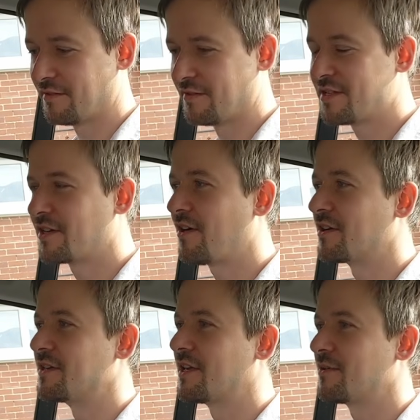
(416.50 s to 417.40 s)
this car,
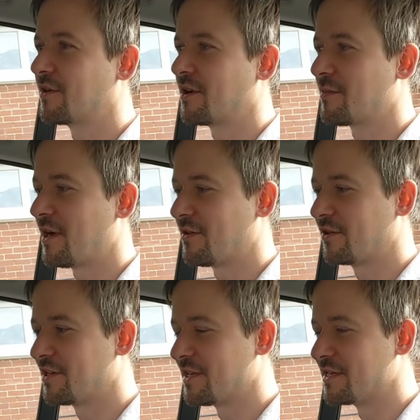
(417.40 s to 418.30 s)
you keep going on about how
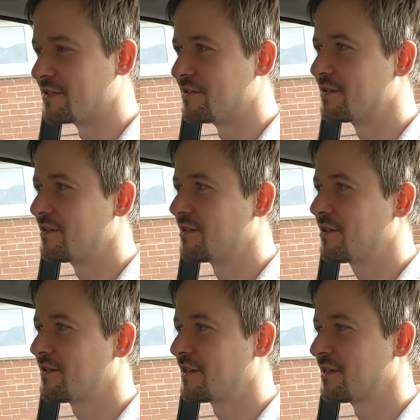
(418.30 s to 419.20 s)
good it is, and don't
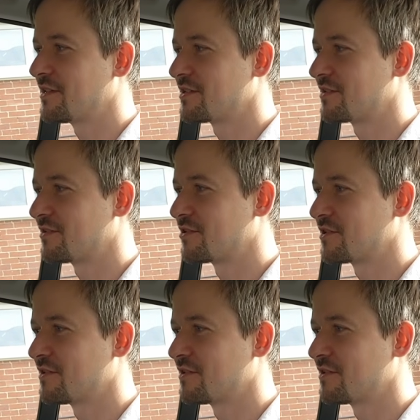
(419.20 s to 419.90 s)
you think that it's just